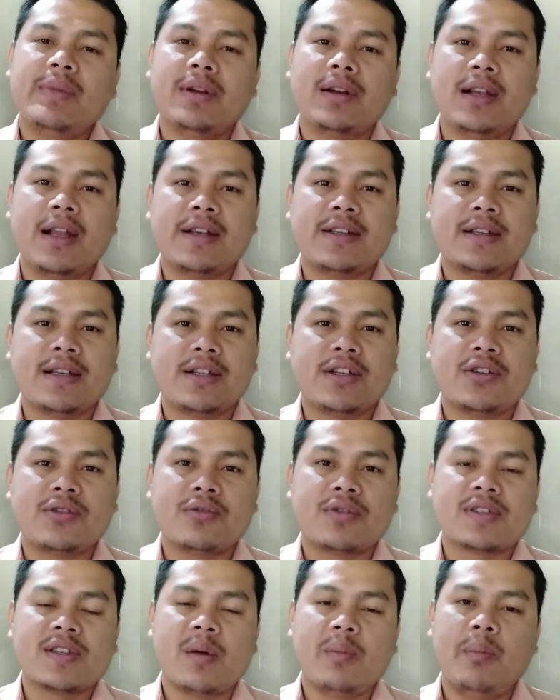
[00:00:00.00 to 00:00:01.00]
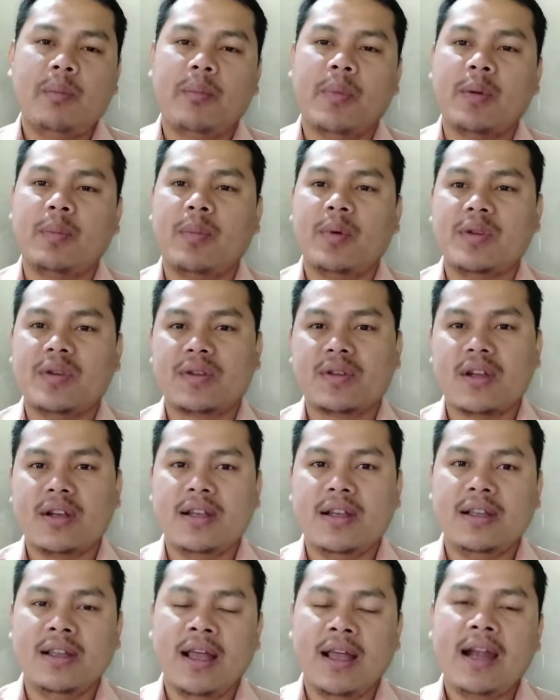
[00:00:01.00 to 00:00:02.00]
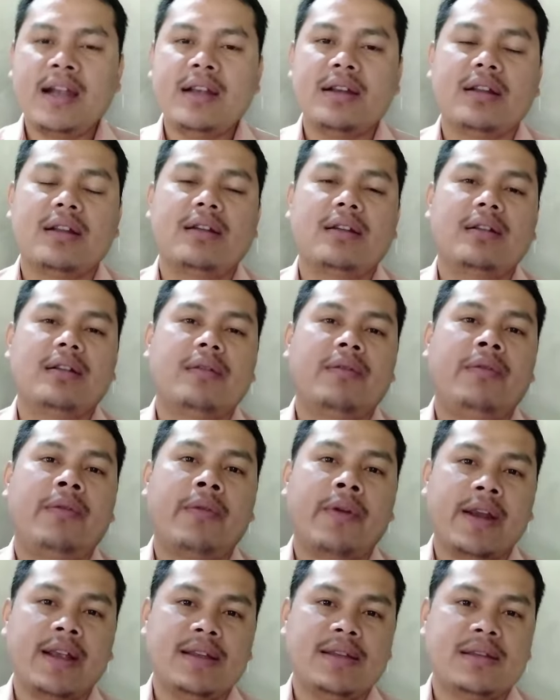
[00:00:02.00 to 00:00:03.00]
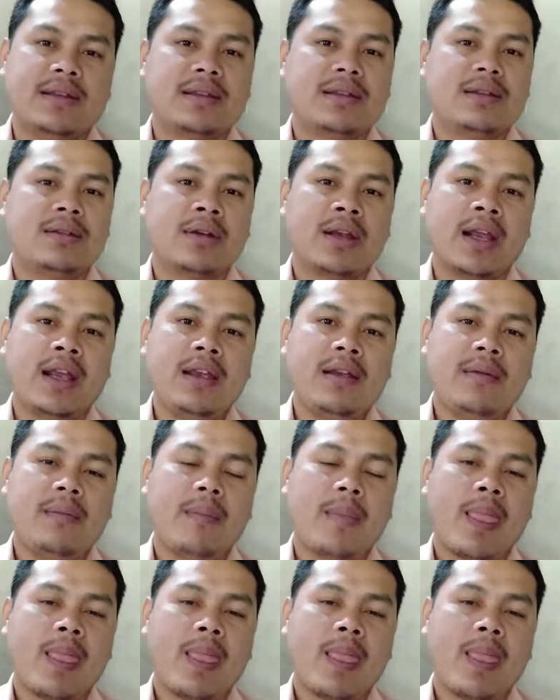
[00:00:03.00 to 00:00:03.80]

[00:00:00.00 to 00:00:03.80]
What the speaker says: be related to some preposition in that phrase. Okay,